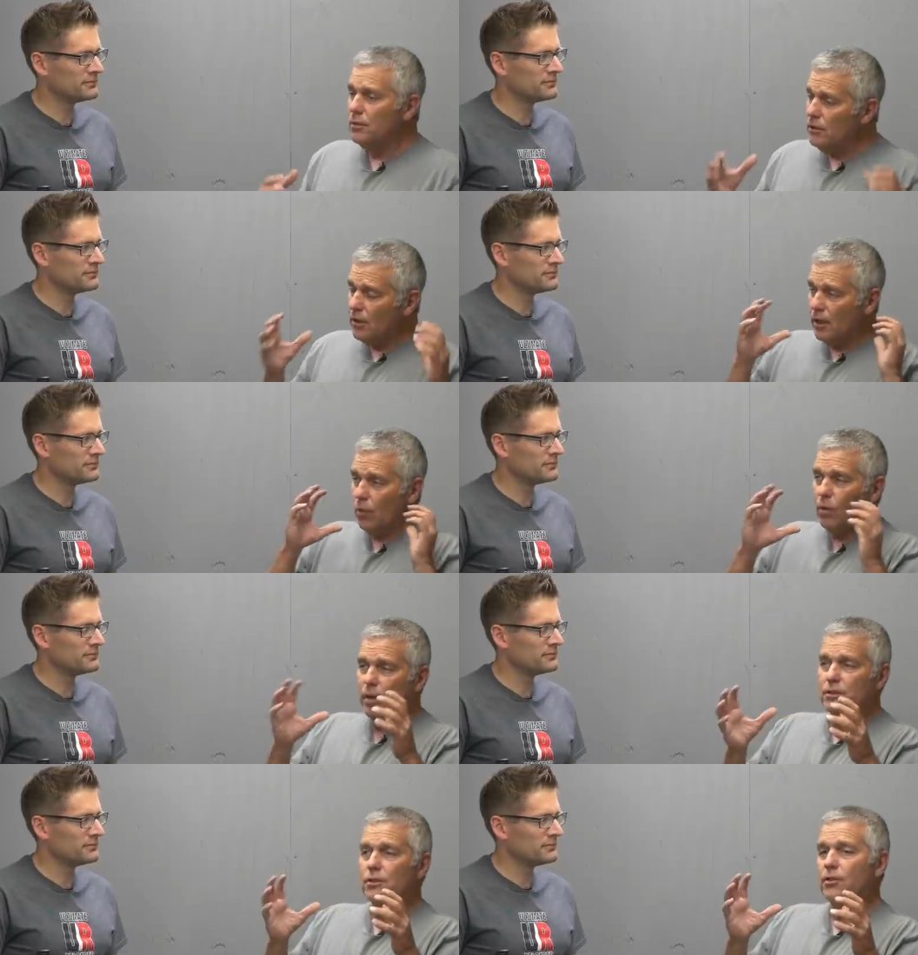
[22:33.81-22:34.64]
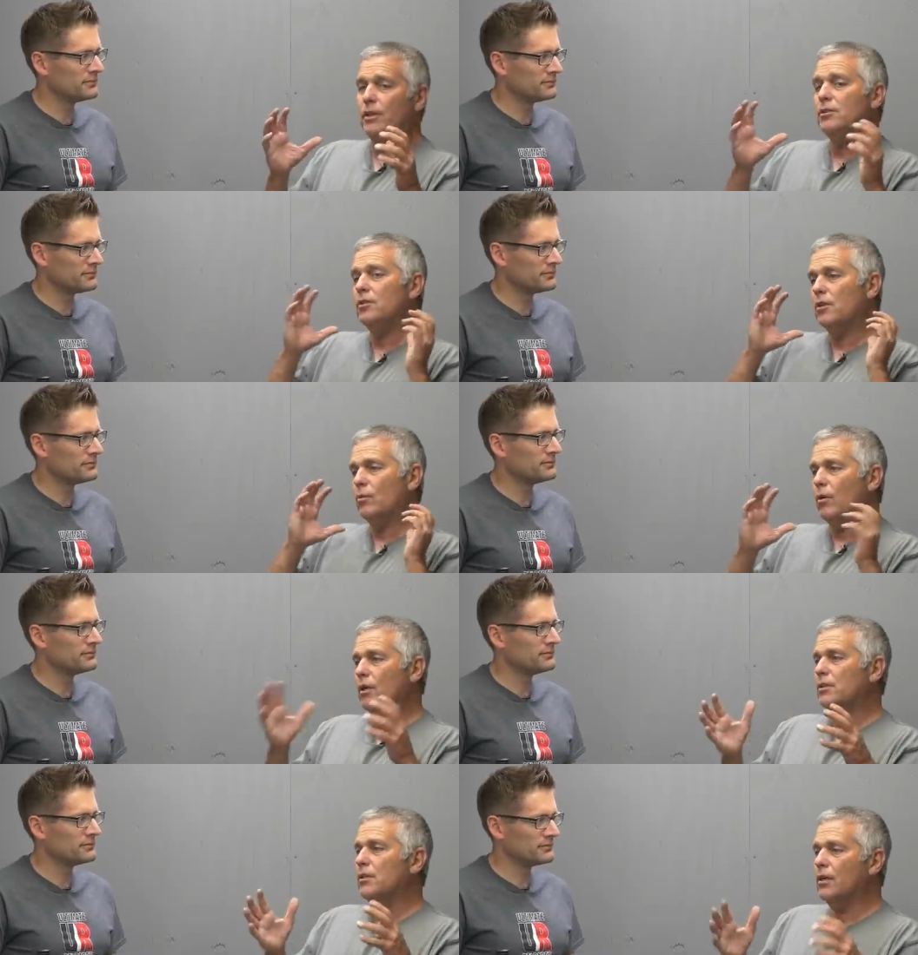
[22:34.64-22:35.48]
Speaker 1: You can kind of watch trace, you can
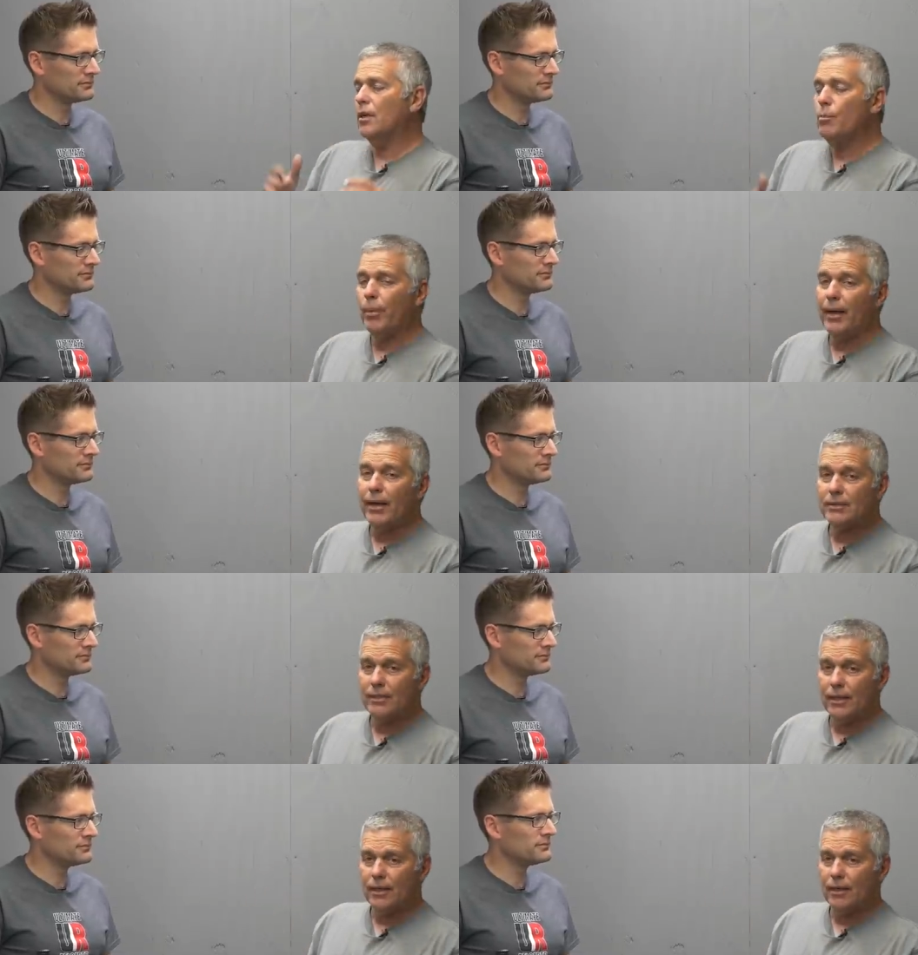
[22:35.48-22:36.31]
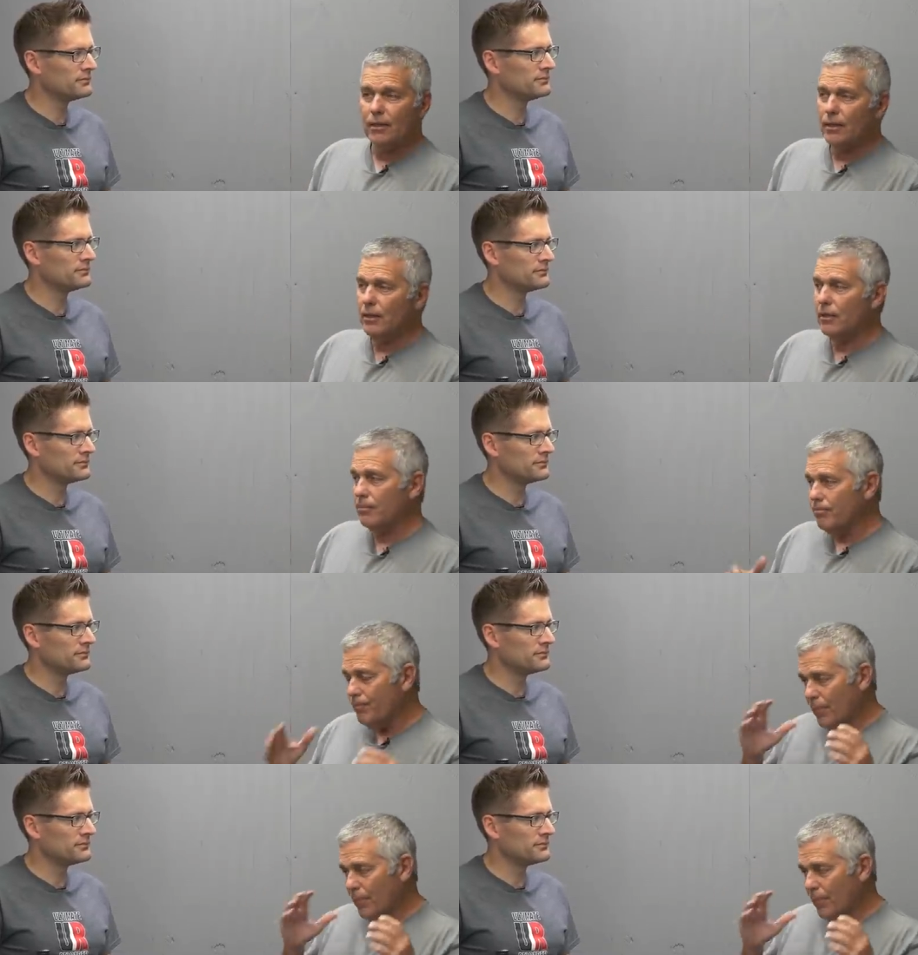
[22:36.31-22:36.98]
watch uh, impacts, that kind of thing.